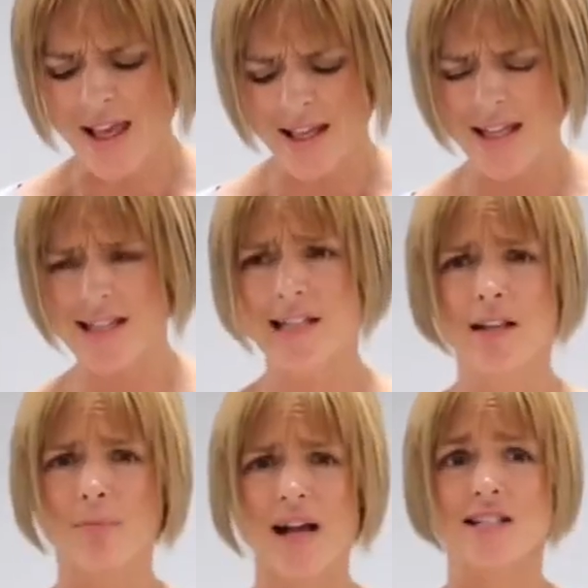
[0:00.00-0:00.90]
and here's a
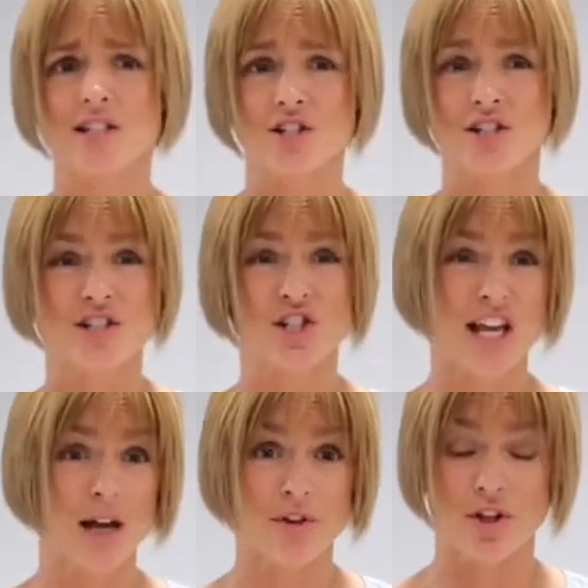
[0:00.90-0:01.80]
little passage just to
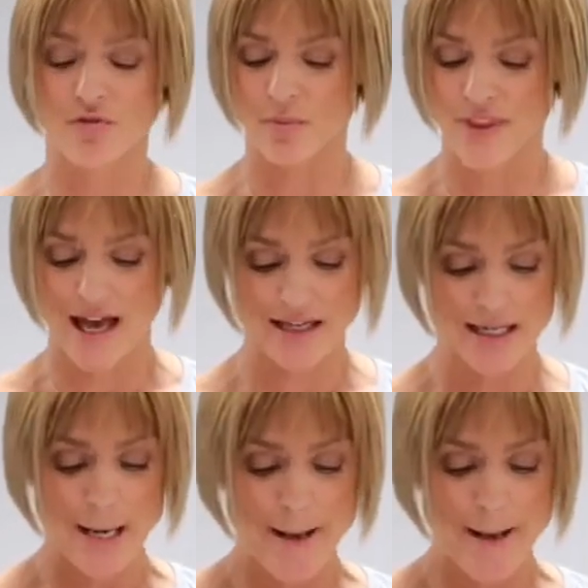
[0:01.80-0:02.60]
share with you from that.